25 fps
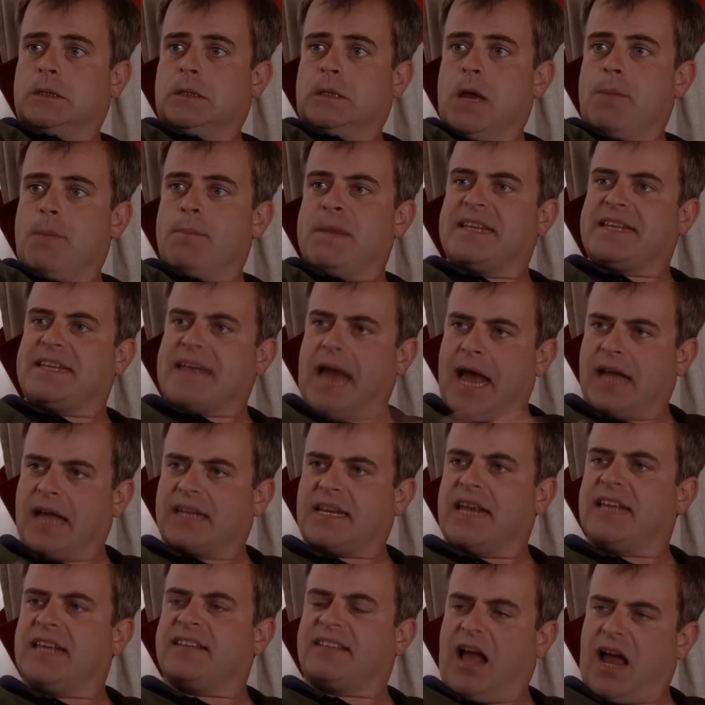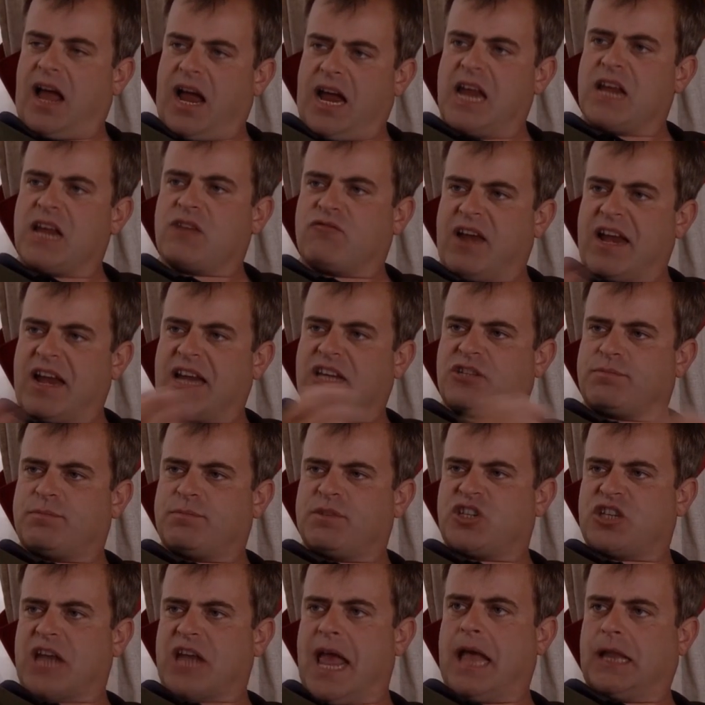Me dad is Irish,
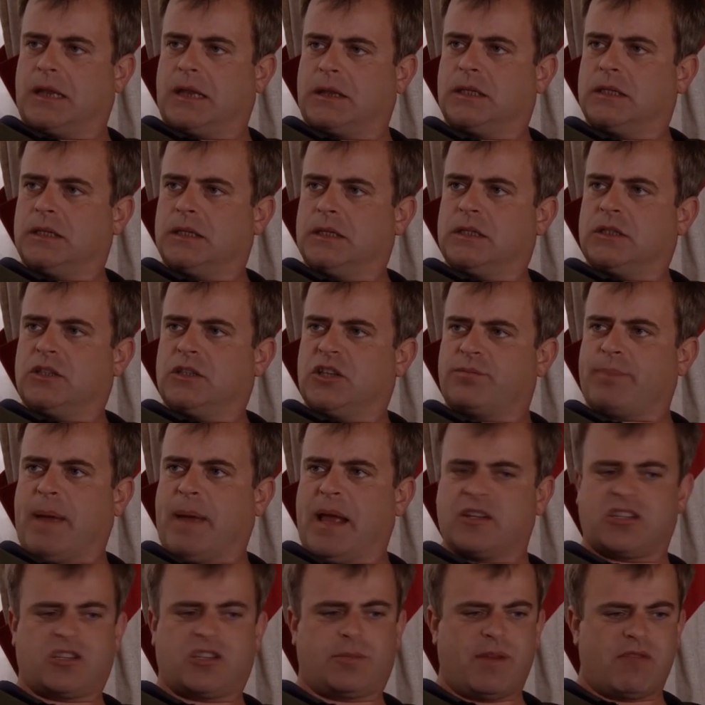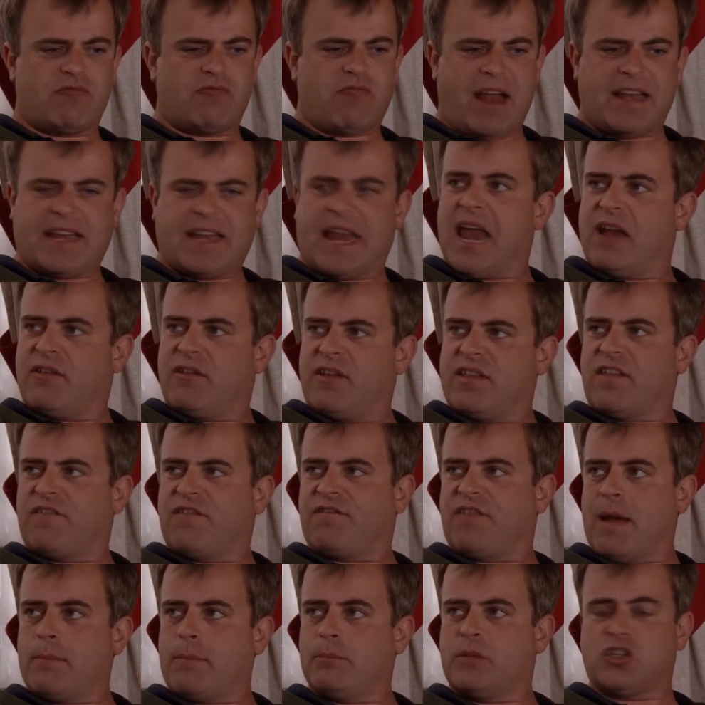Michelle. There's bound to be red hair in the
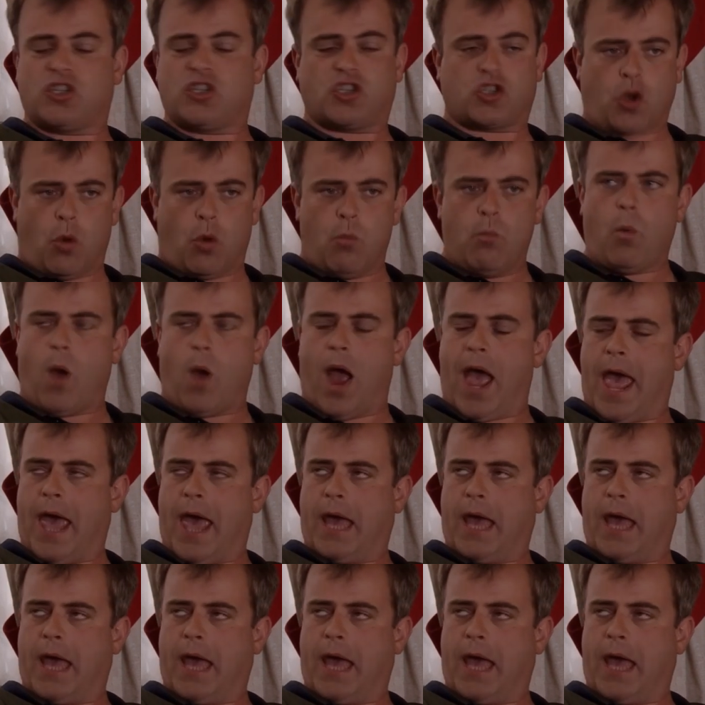family somewhere.